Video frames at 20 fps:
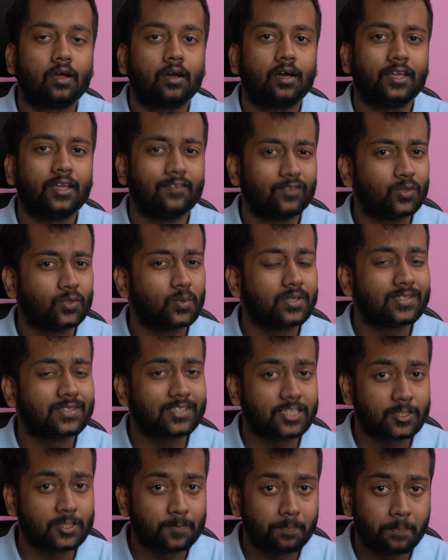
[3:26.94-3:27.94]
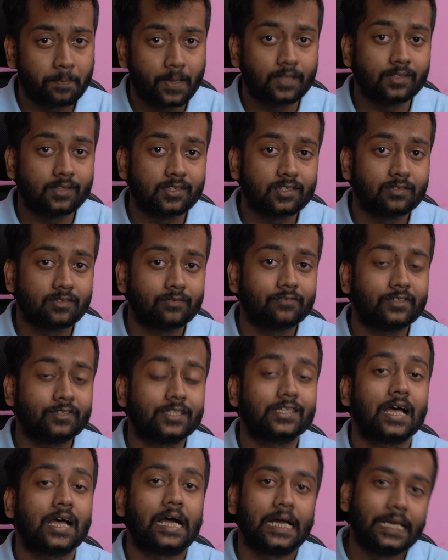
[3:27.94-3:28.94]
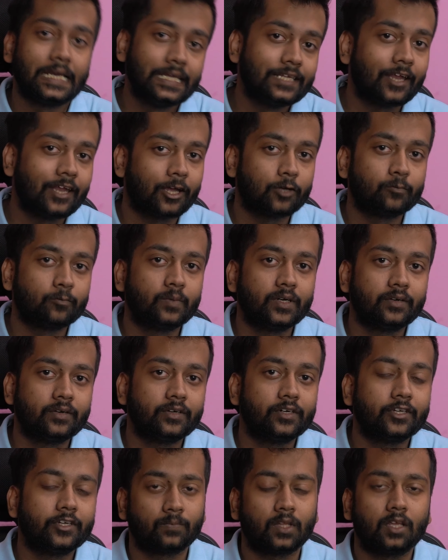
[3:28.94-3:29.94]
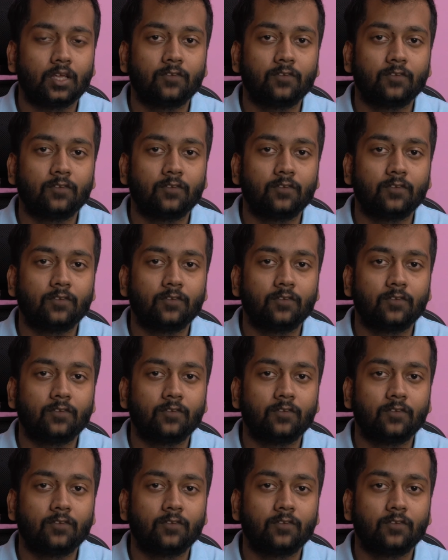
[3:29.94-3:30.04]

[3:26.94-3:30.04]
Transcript: Even though it's expensive, it's highly recommended